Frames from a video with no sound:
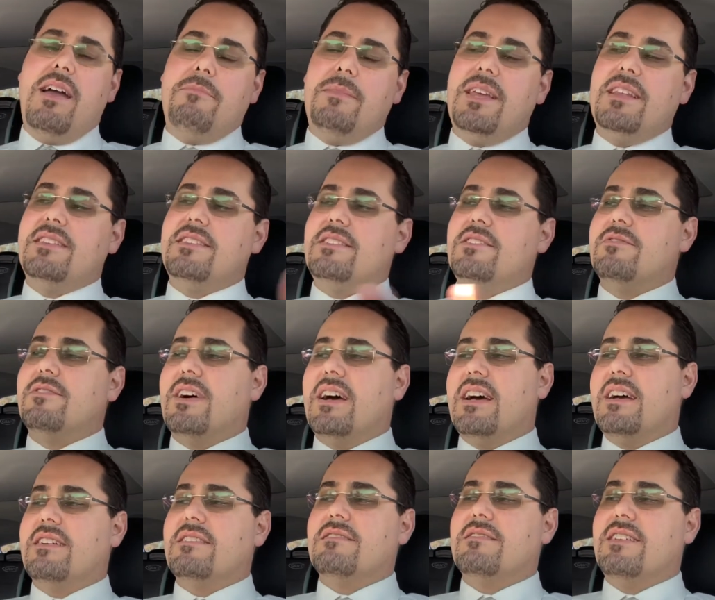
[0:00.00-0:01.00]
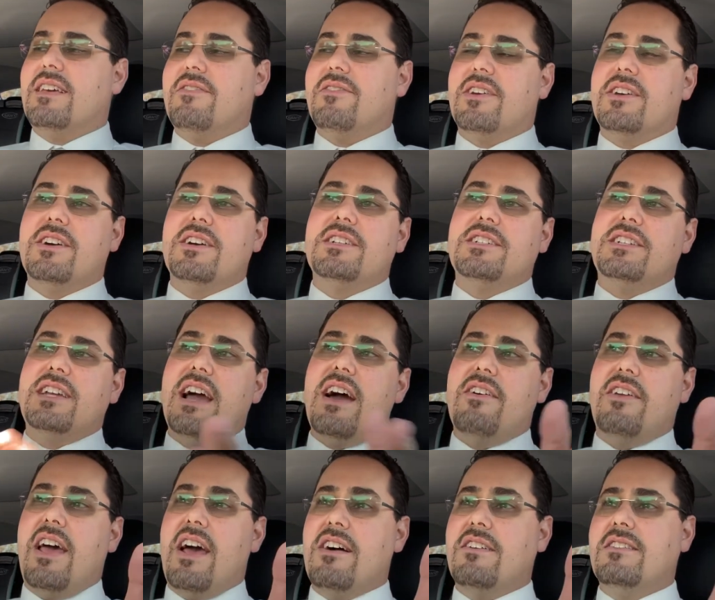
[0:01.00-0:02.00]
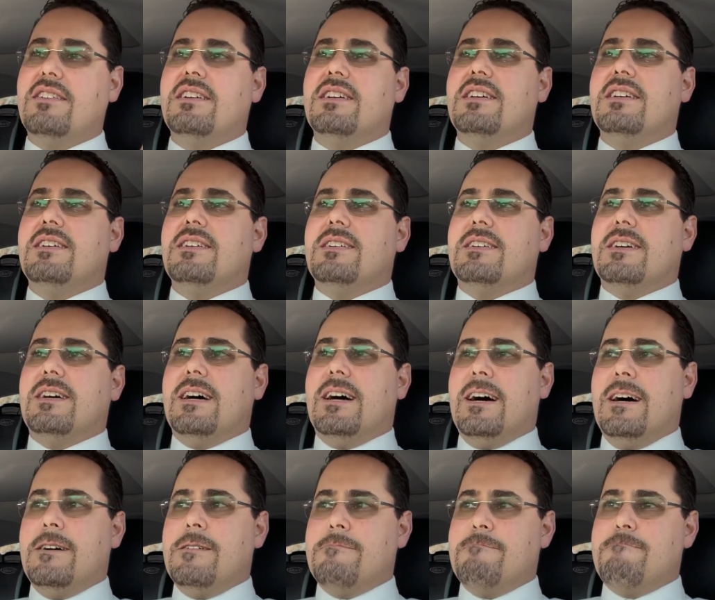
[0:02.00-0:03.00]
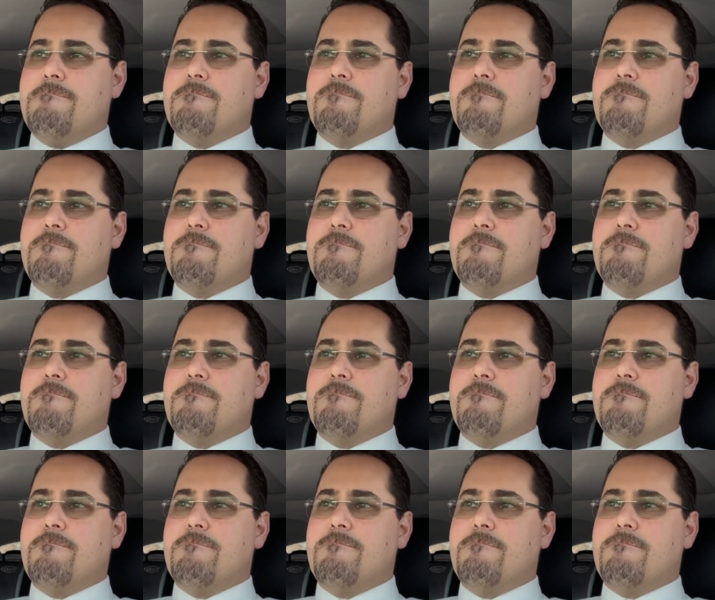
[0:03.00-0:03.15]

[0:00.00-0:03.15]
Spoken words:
to give a good shout out. And